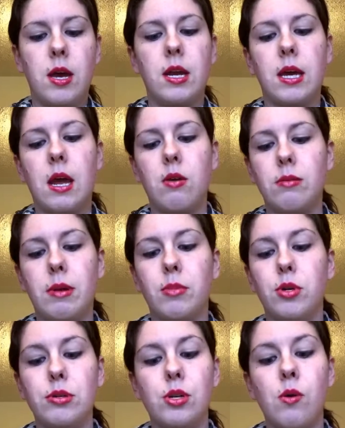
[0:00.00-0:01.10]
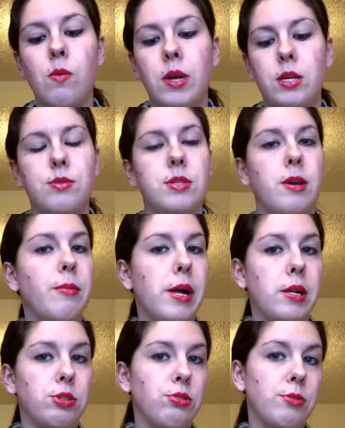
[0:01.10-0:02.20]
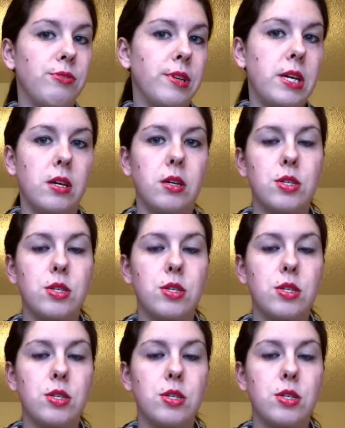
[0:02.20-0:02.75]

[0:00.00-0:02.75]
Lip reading: And again, remember, you don't want to use nail polish remover here.